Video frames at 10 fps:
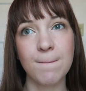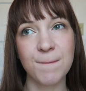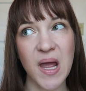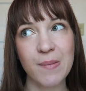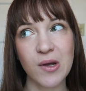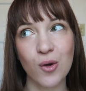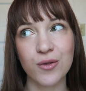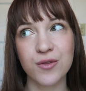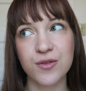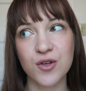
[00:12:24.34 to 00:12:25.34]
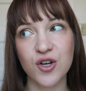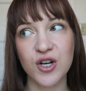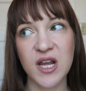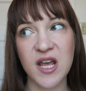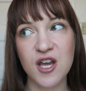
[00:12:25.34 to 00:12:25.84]
Maybe
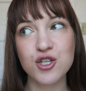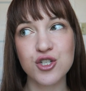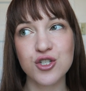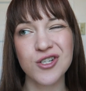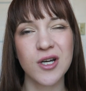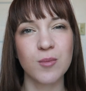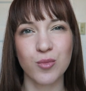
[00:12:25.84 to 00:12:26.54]
Whole30-ish,